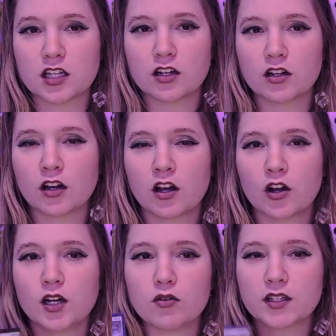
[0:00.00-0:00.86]
here.
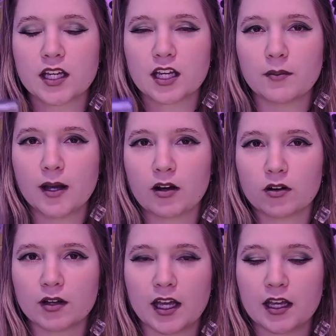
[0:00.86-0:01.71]
We don't kick him
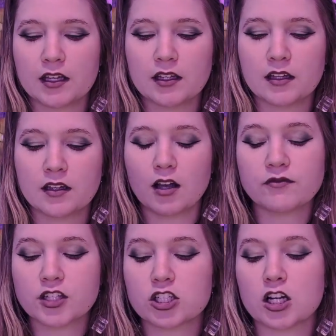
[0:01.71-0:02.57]
out, okay? We
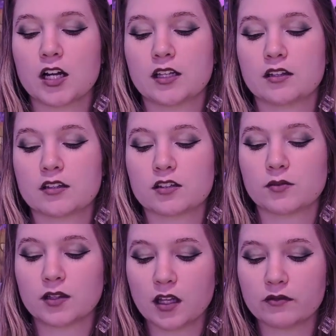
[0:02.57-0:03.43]
love the
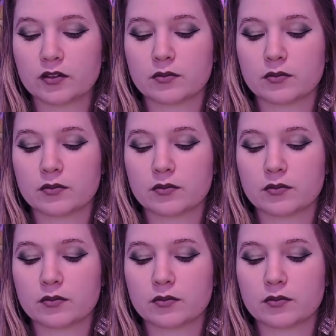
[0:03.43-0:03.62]
giants. We love